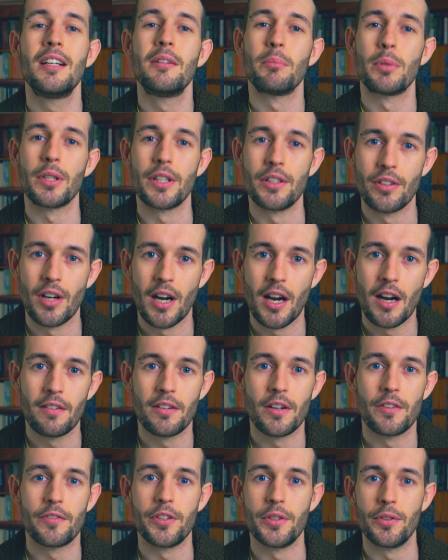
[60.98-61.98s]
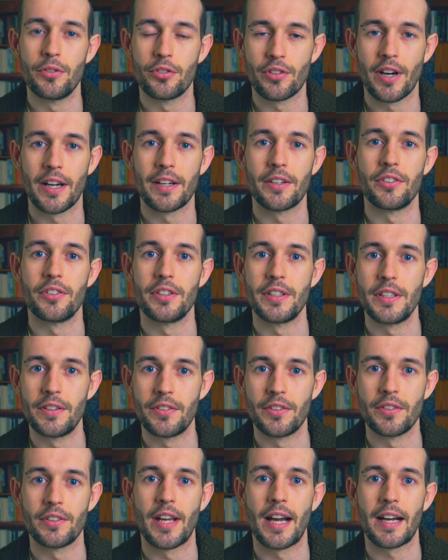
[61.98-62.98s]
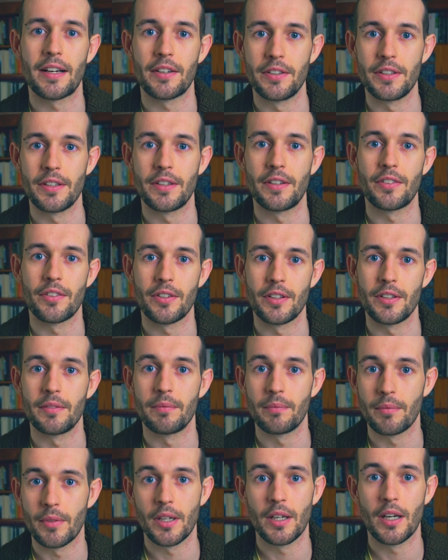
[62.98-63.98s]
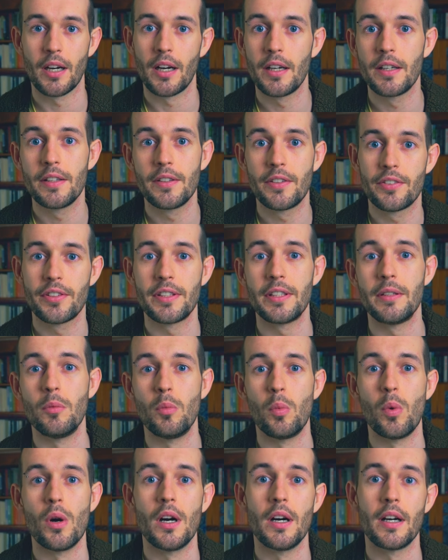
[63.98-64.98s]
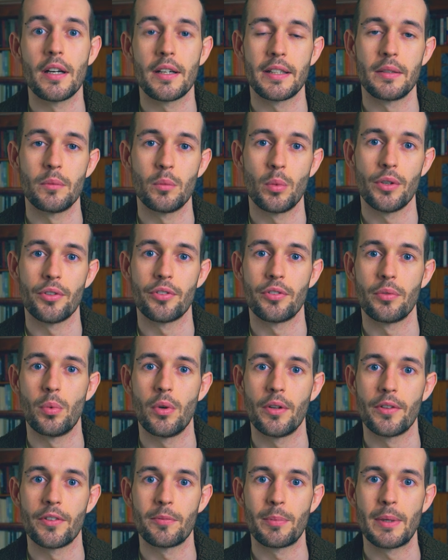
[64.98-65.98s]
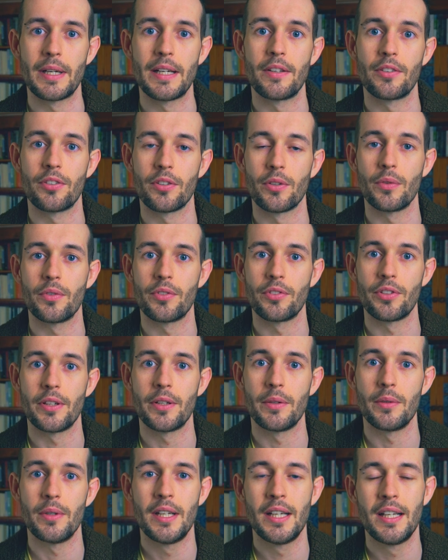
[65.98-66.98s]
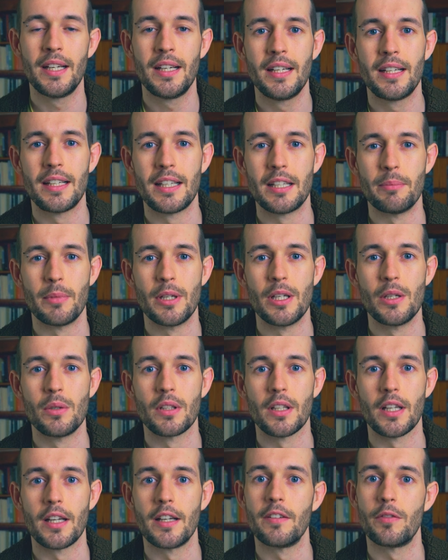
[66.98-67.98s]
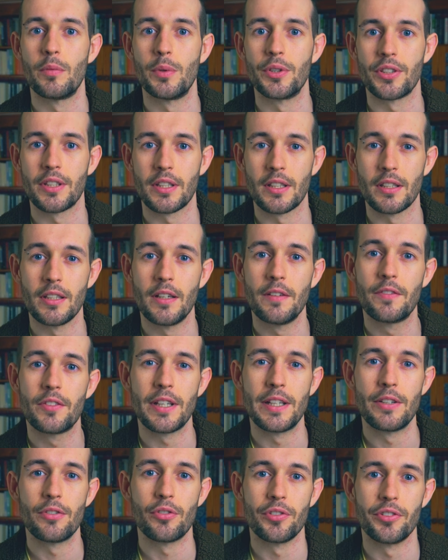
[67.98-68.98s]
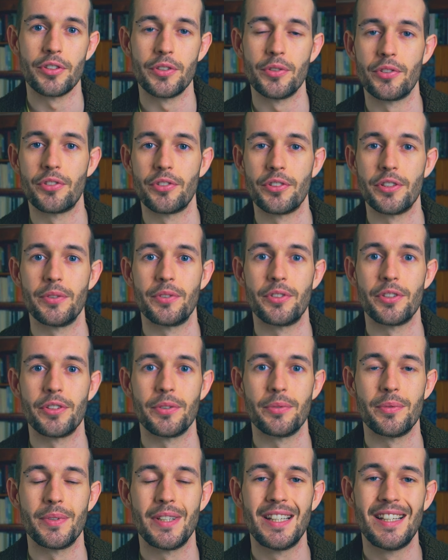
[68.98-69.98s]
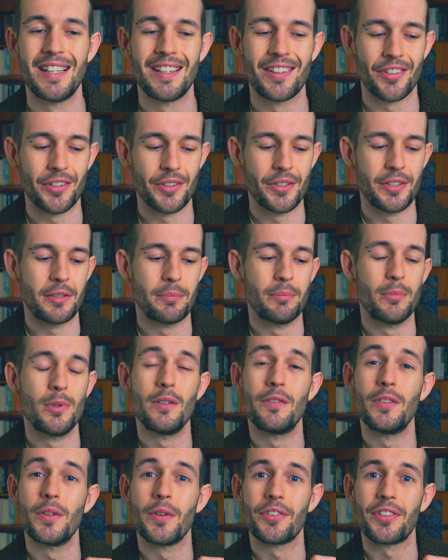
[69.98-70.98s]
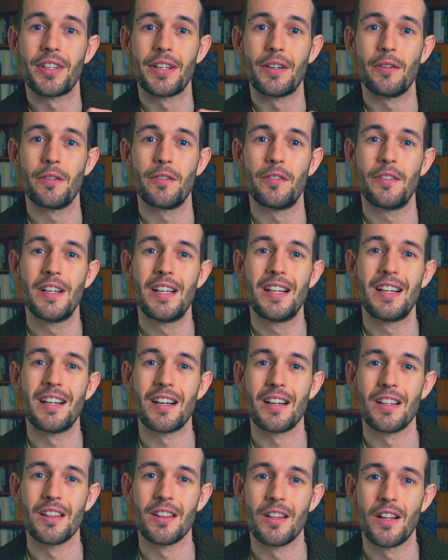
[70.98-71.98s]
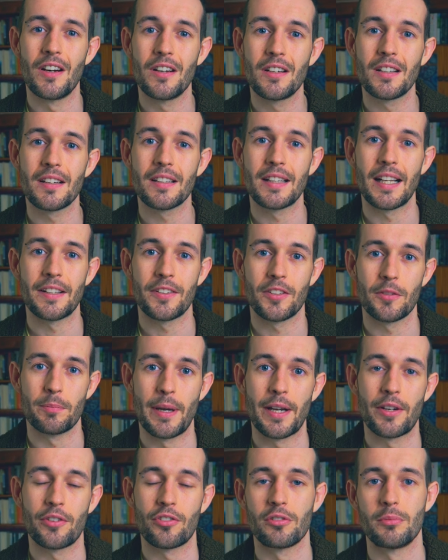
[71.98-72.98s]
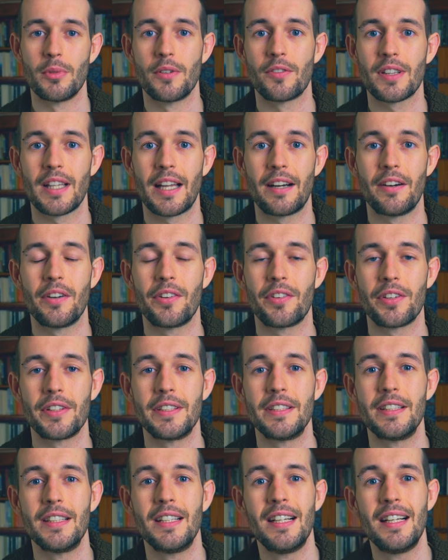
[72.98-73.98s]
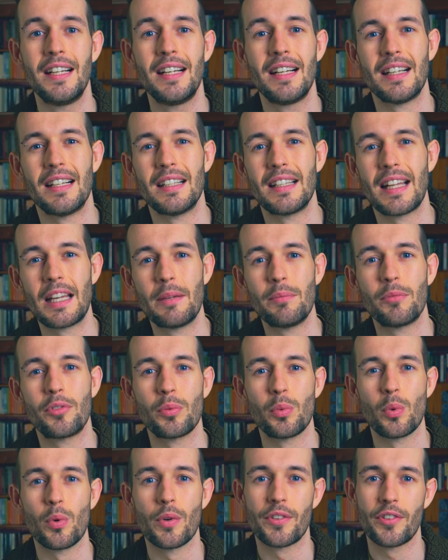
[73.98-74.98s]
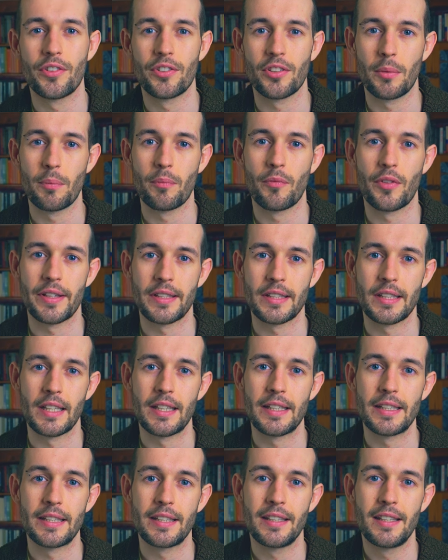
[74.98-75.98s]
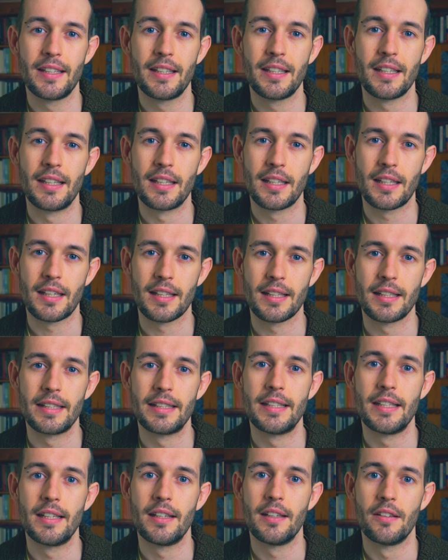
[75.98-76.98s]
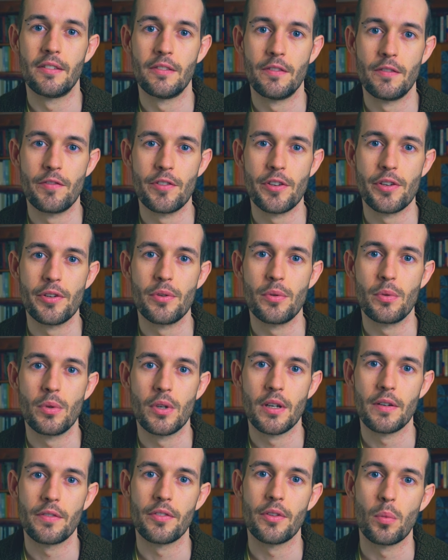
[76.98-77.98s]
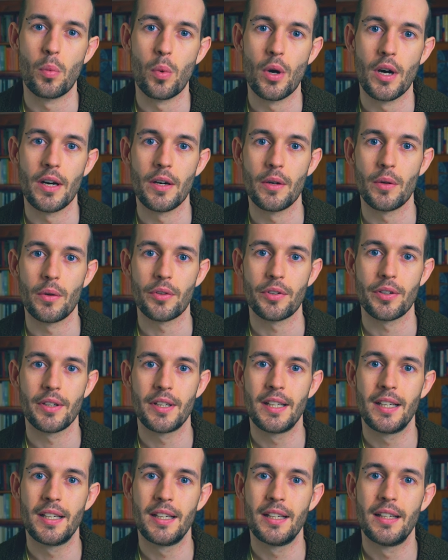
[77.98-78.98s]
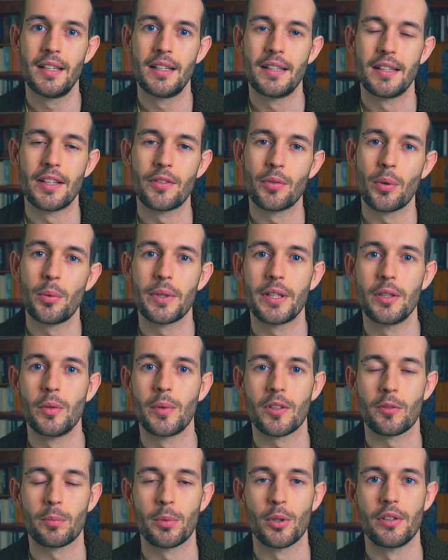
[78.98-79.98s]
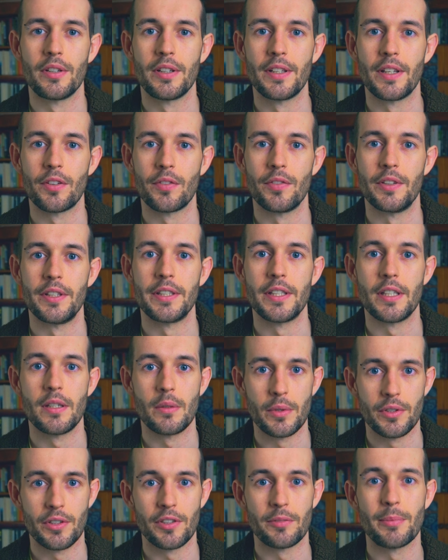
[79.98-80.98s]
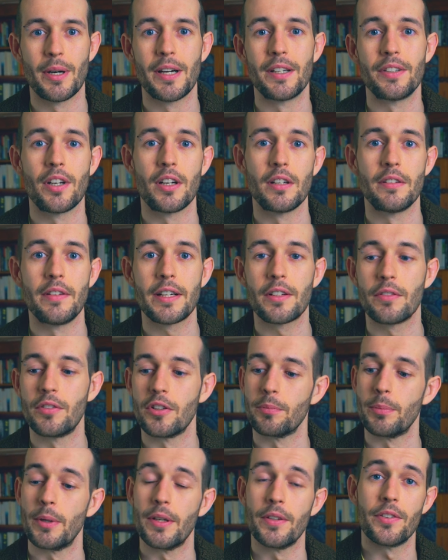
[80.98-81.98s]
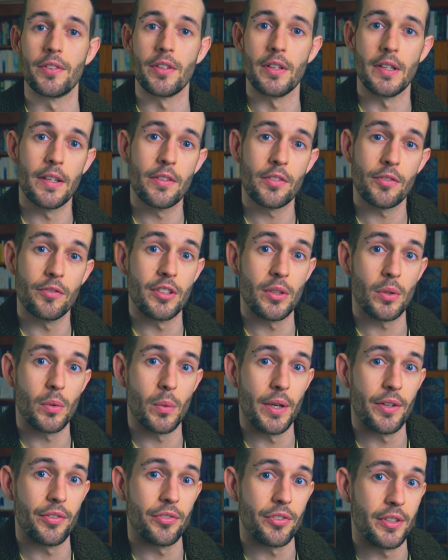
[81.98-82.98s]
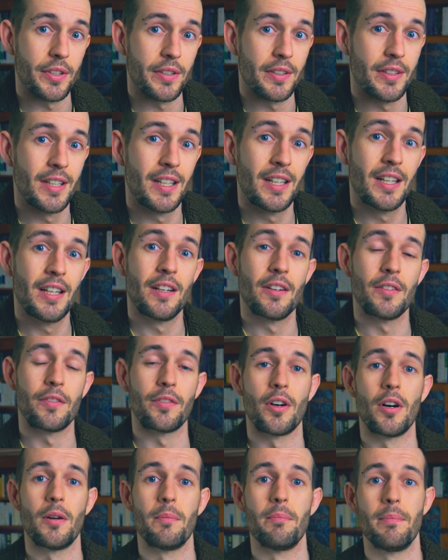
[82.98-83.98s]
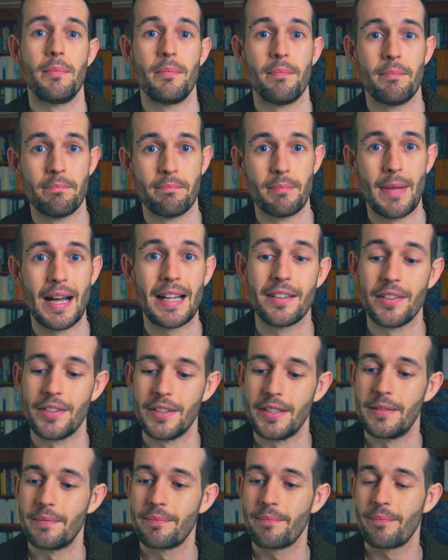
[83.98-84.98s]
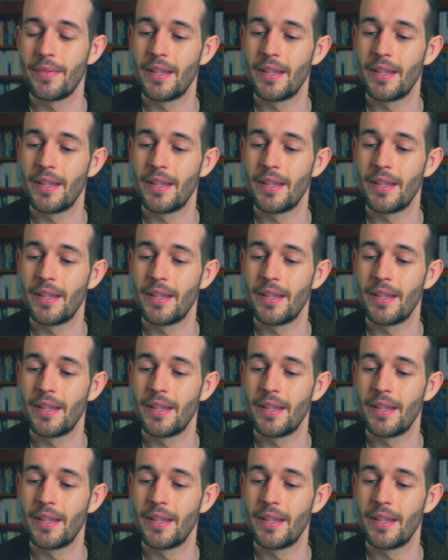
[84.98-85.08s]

but there are a few strategies and tactics that I see work in one-to-one space and also in my own life, which I'd love to introduce you to, so you can move yourself along that spectrum of clarity and aim towards something like a clear view of the world. That's what we're going to explore in this video, which is my direct response to this question from Mandy.